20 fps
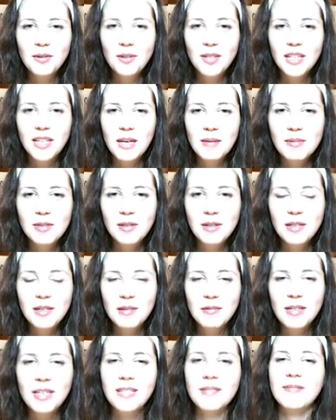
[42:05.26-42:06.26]
Can
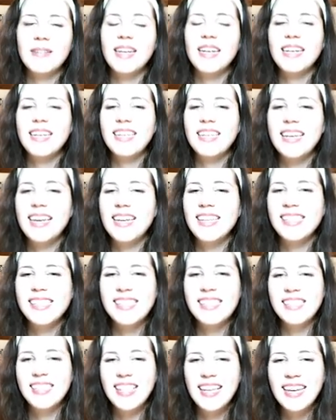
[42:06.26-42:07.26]
absolutely recommend.
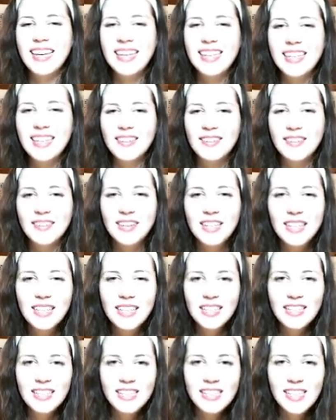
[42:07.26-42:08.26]
Yes, thank you.
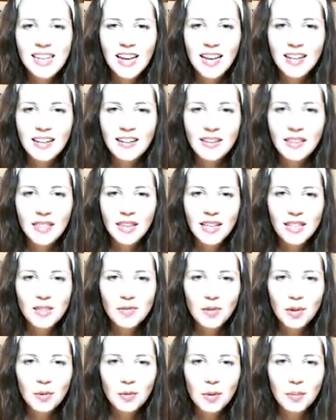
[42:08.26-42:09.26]
Dan, thanks
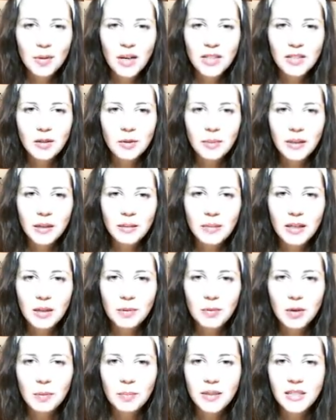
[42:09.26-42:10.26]
for the reminder about Mel
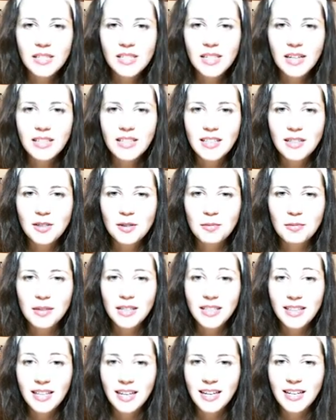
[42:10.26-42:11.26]
Robbins. I need to
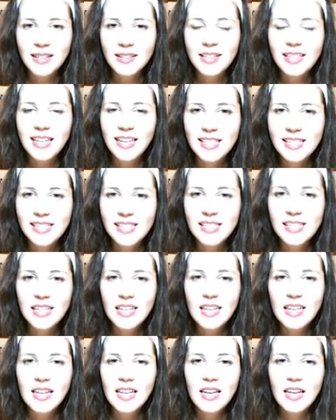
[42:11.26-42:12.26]
read that. Yes.
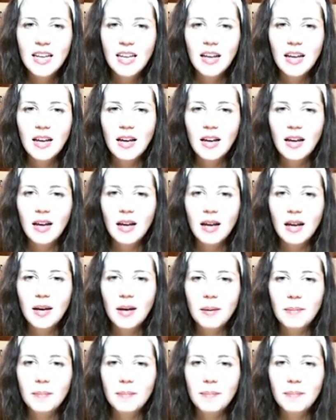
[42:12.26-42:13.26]

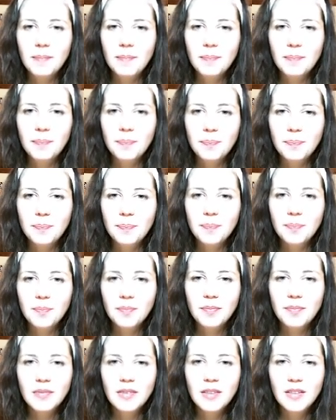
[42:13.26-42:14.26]

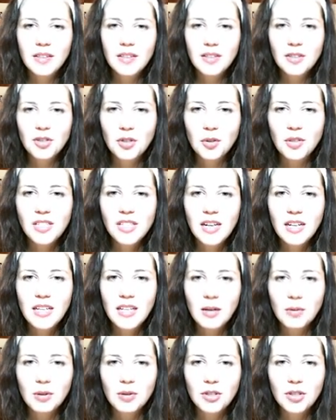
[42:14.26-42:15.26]
Choi Taddy,
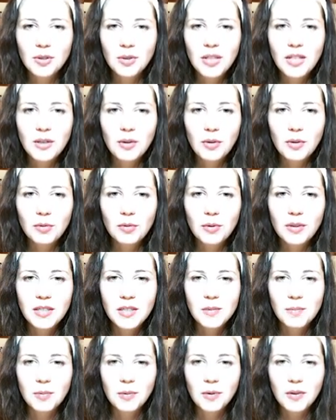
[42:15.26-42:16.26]
I will surely go through
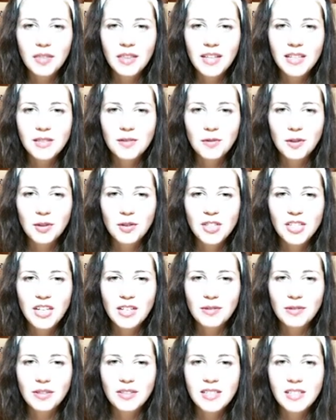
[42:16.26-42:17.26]
this book. Thanks for your
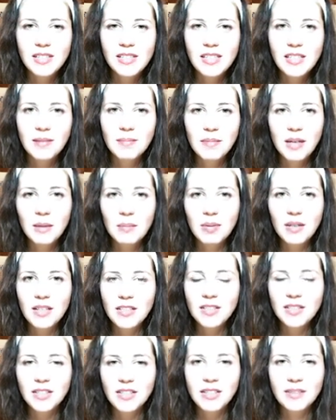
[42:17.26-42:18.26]
generosity. My
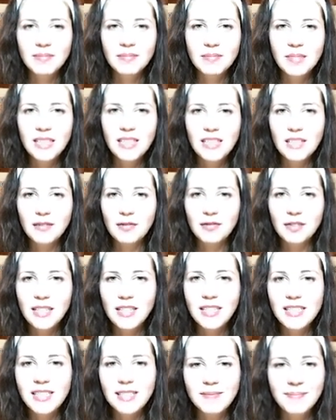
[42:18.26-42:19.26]
pleasure, my dear friend.